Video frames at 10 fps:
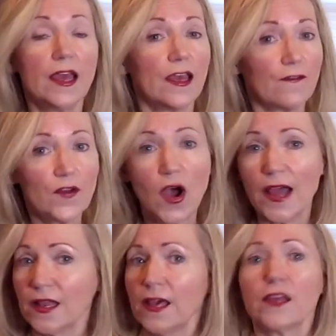If not,
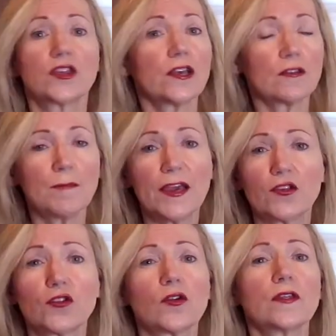just make
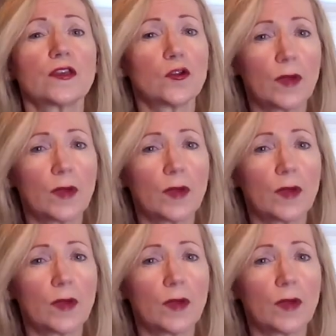sure that you